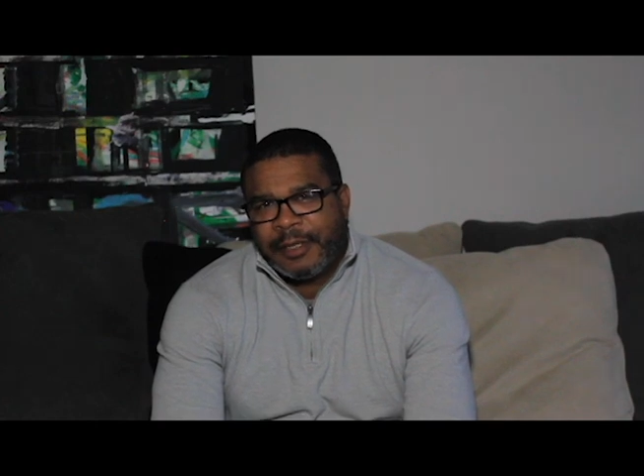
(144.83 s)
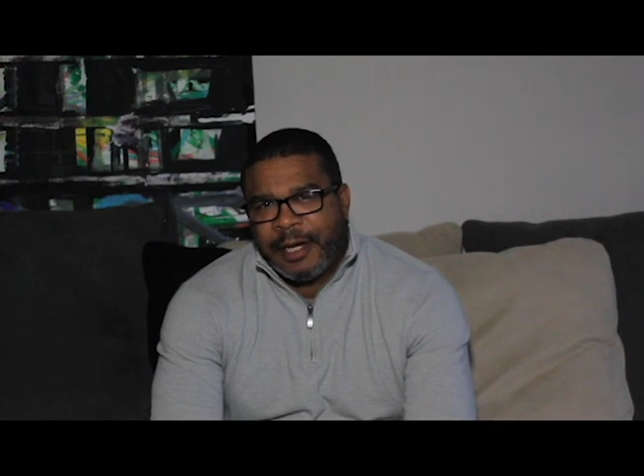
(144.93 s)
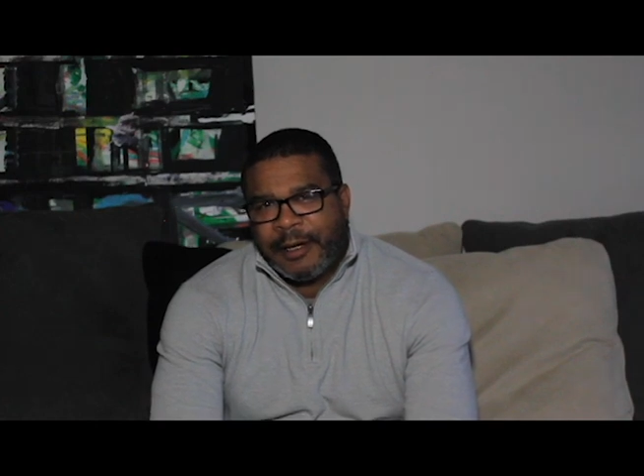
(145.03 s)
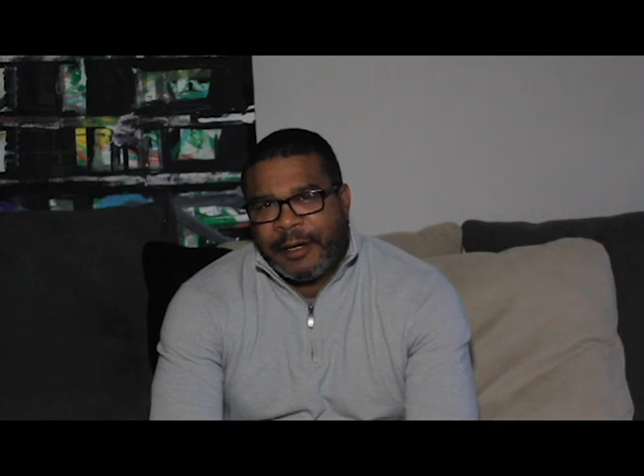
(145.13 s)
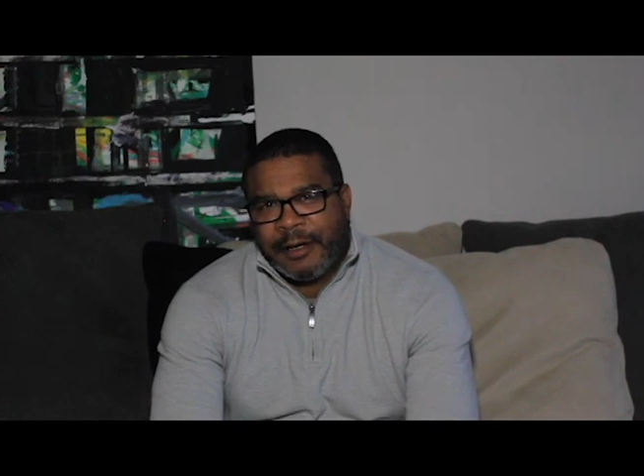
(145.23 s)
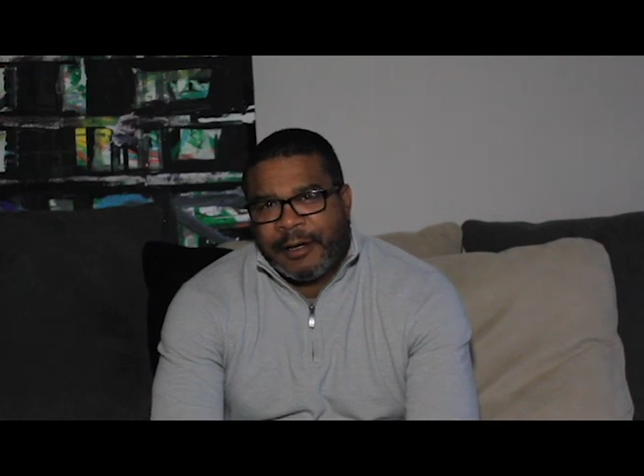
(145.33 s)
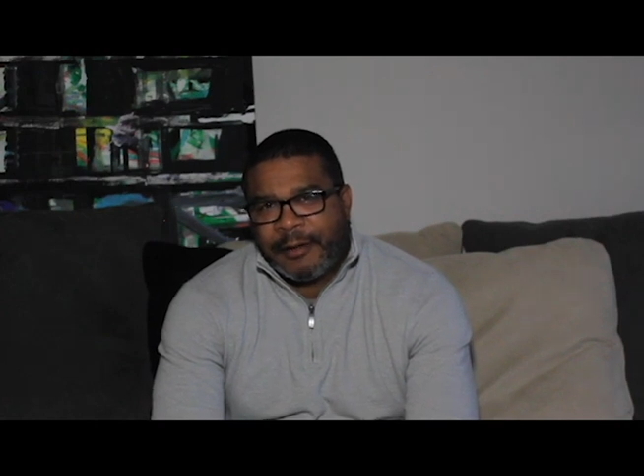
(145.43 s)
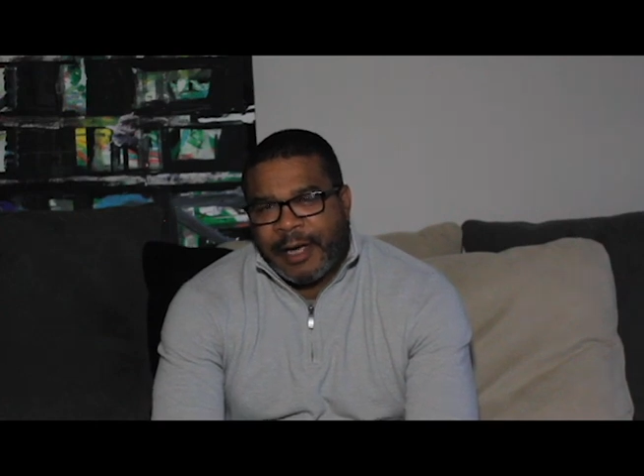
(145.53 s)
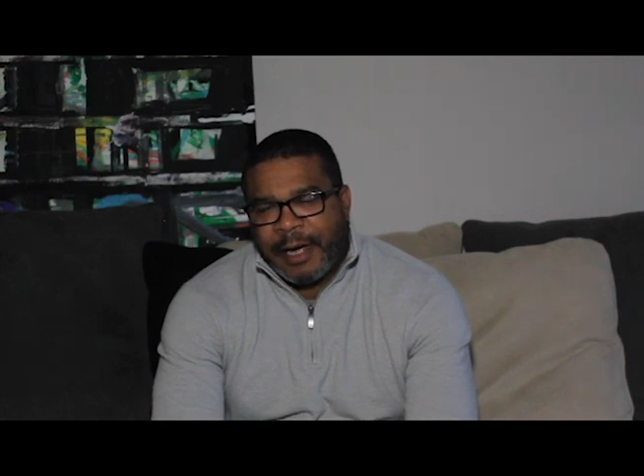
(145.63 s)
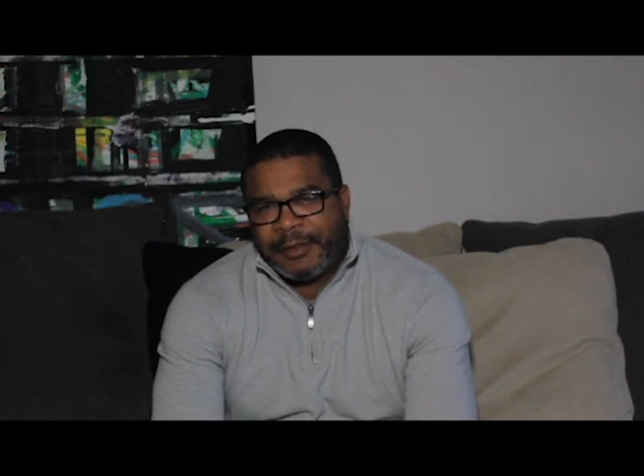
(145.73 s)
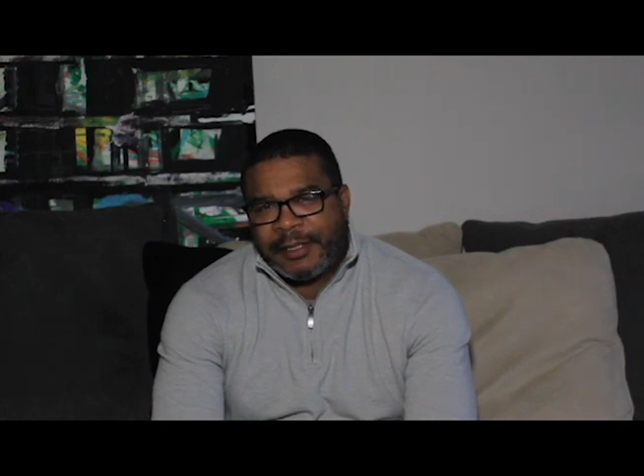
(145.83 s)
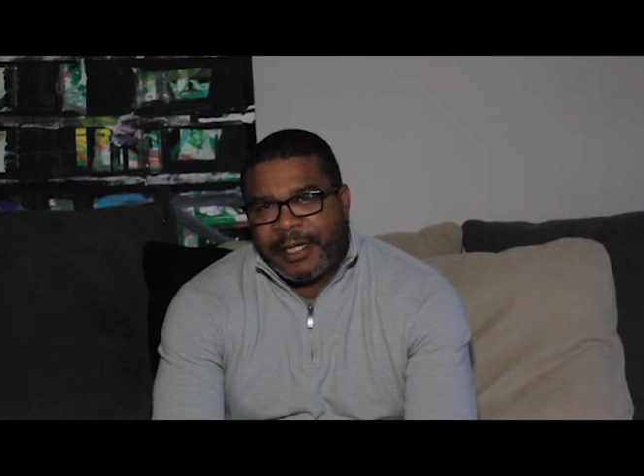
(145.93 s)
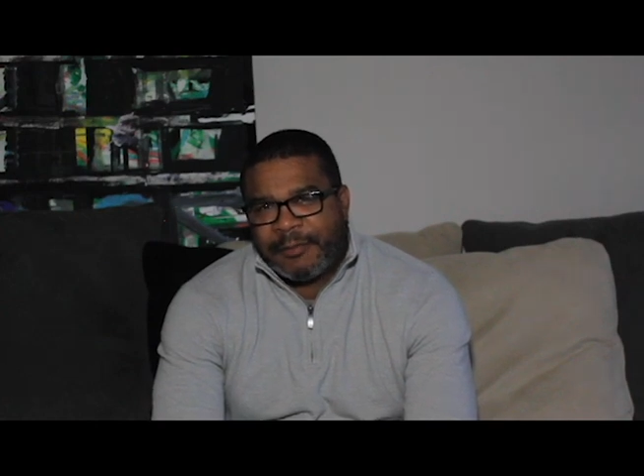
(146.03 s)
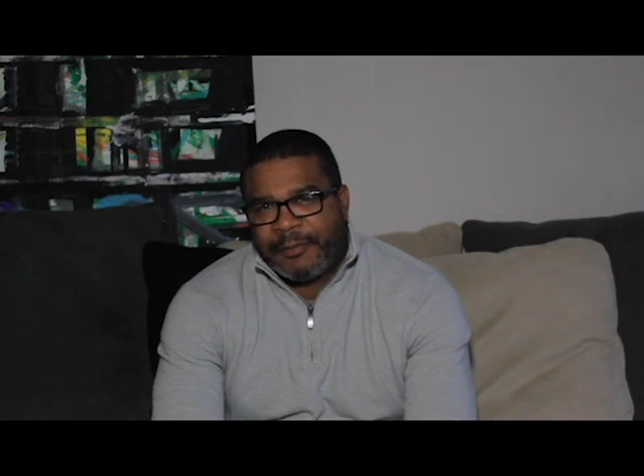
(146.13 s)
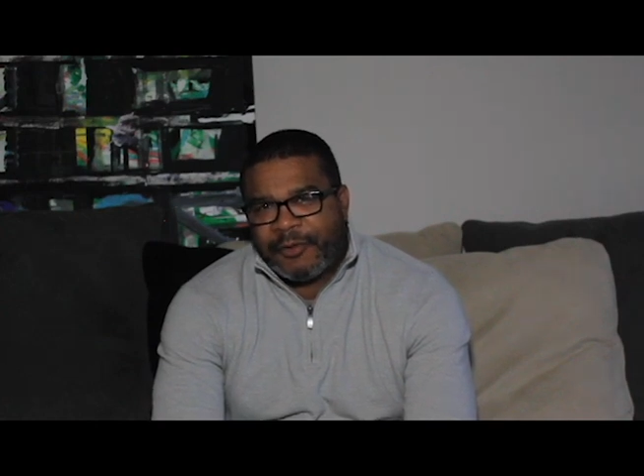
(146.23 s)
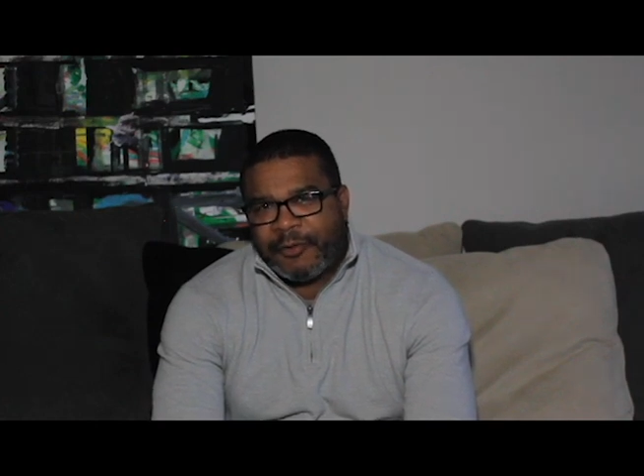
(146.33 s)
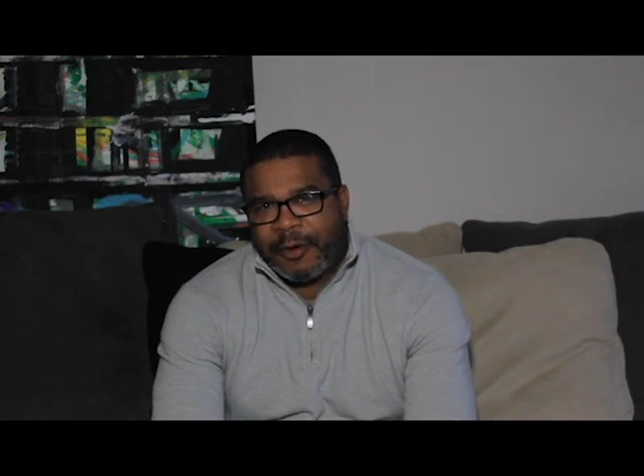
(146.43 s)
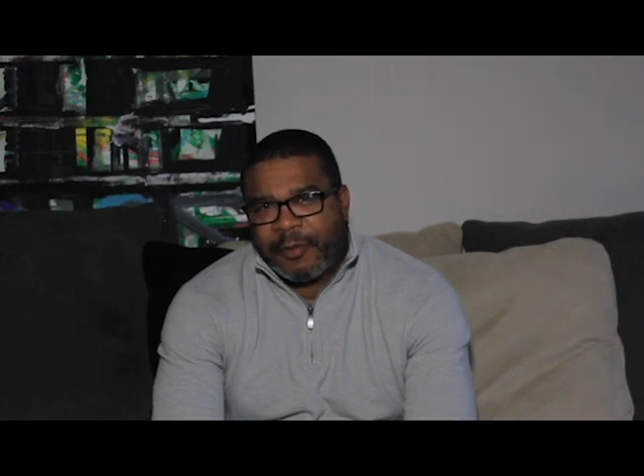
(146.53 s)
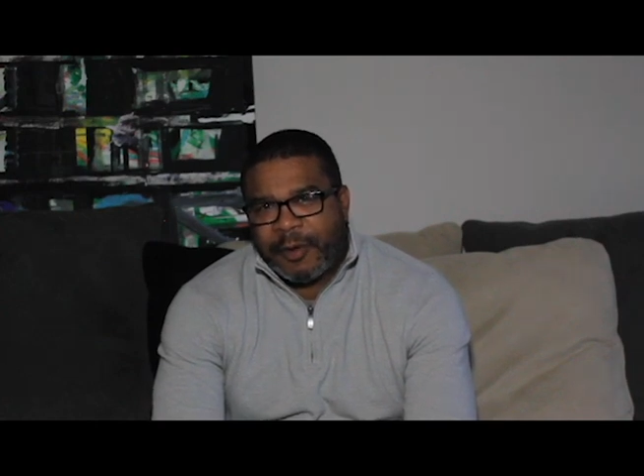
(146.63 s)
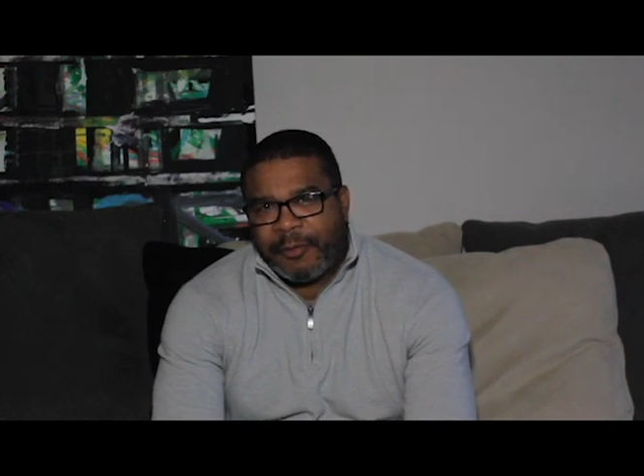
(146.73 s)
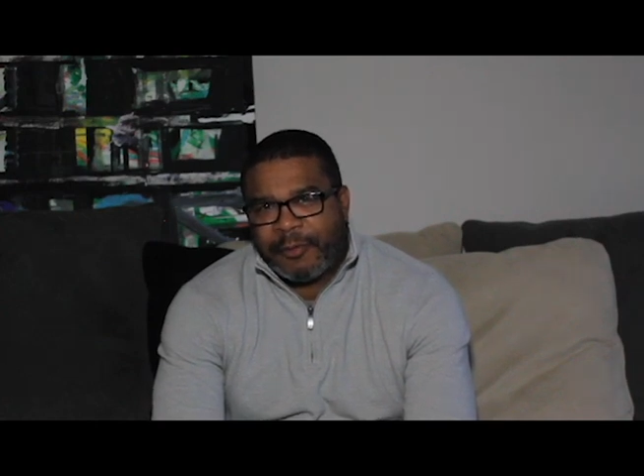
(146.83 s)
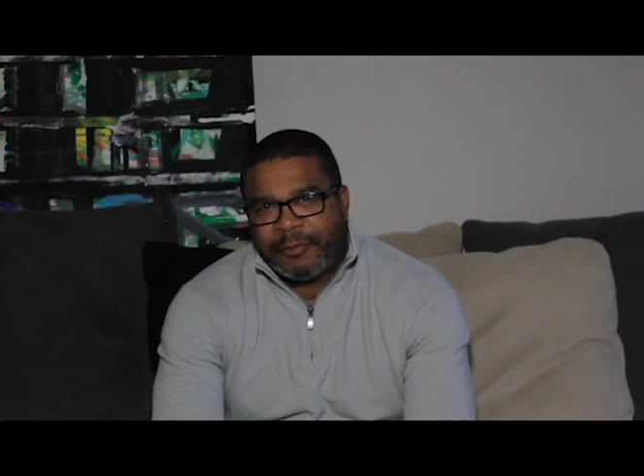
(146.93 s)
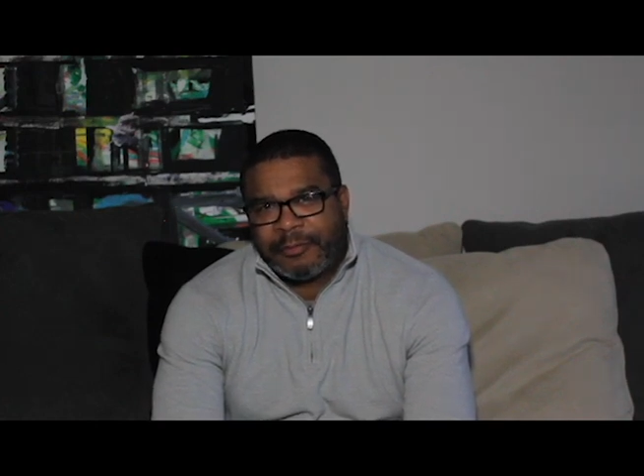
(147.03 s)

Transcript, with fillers: Uh, I would say the majority of people